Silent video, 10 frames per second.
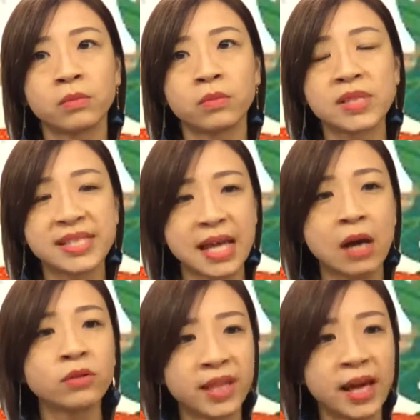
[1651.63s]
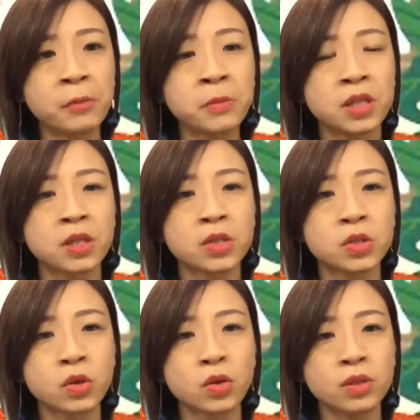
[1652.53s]
sound them.
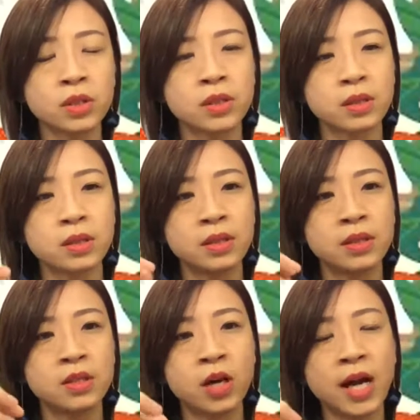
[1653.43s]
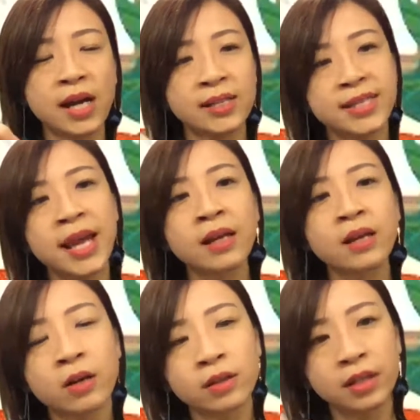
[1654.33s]
So your attack
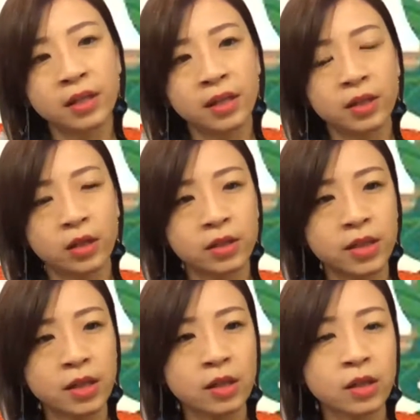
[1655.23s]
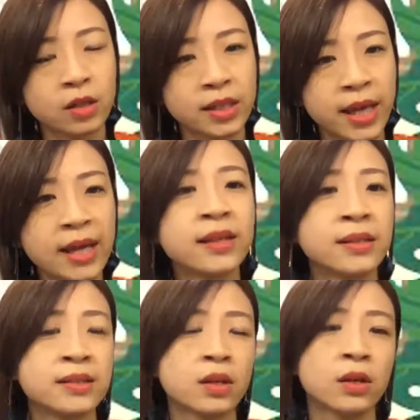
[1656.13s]
on the
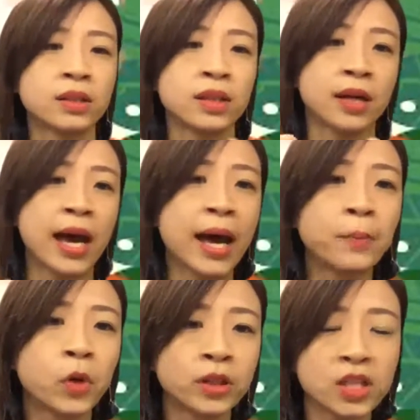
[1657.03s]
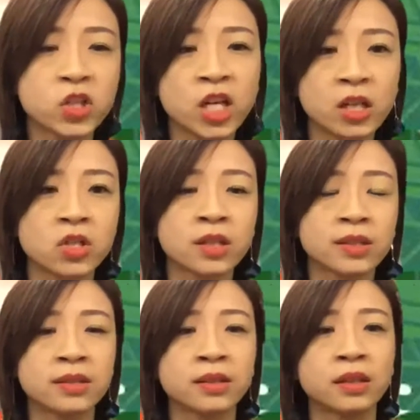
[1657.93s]
cadence or the harmonic
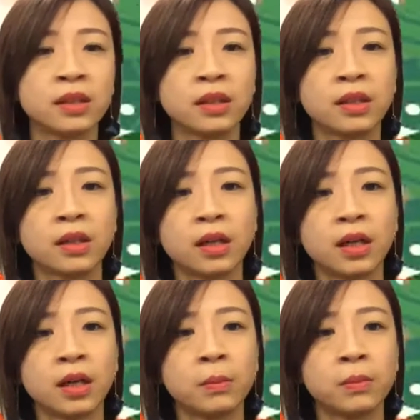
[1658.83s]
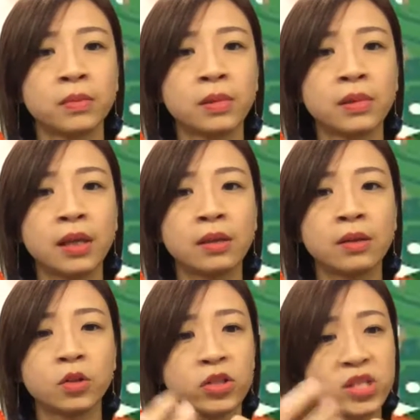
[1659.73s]
changes. um, then
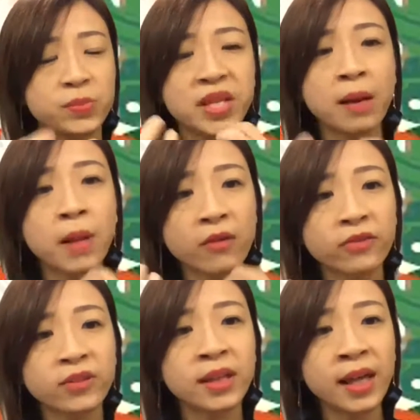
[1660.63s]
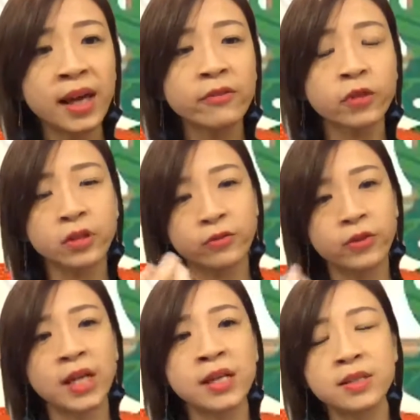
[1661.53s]
do you speed up after that for the
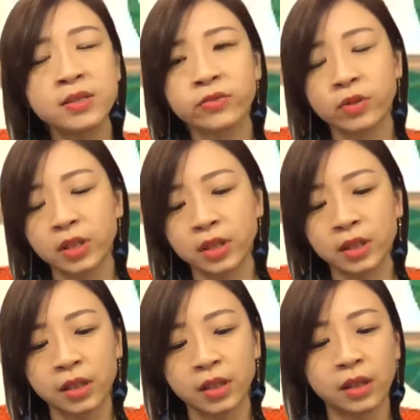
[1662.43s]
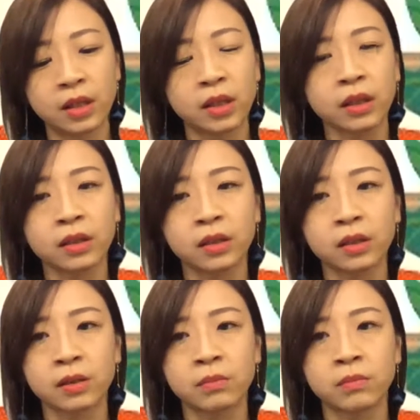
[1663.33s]
phrase, for the
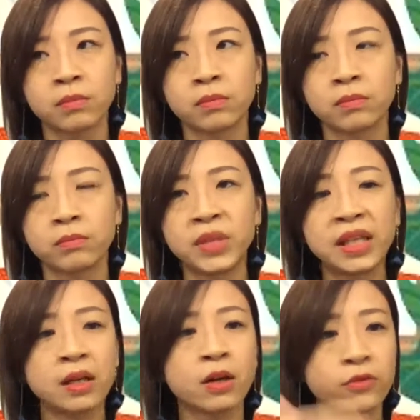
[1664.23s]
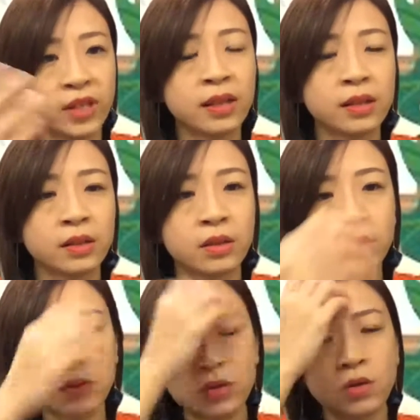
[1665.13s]
meaning of it,
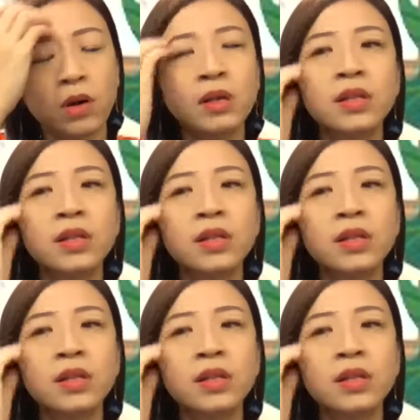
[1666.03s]
so all this